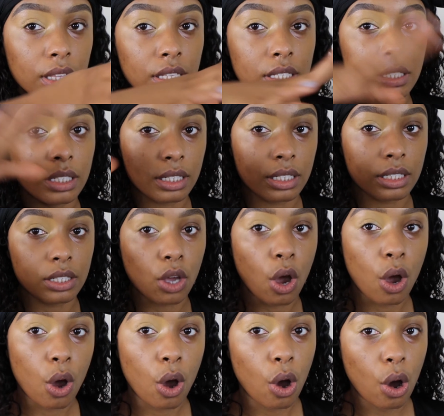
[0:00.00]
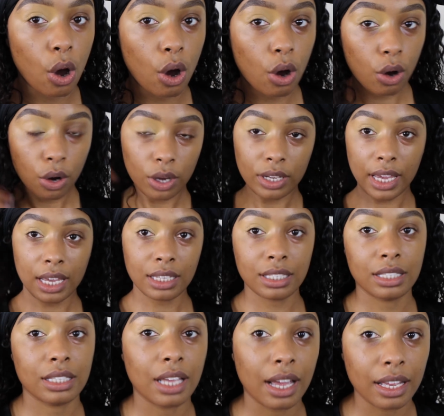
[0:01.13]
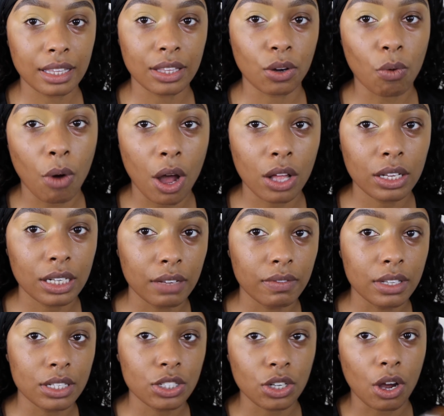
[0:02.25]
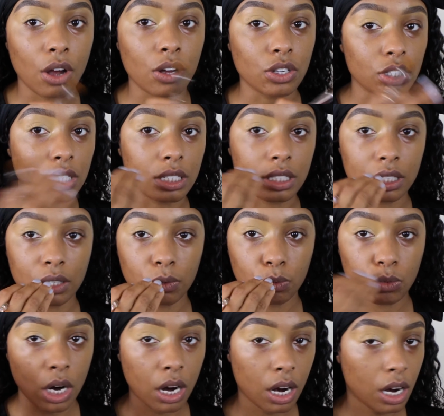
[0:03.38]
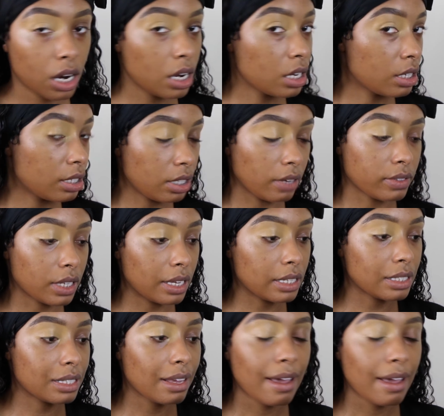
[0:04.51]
this is, yes, the quality of this, y'all, is just chef's kiss.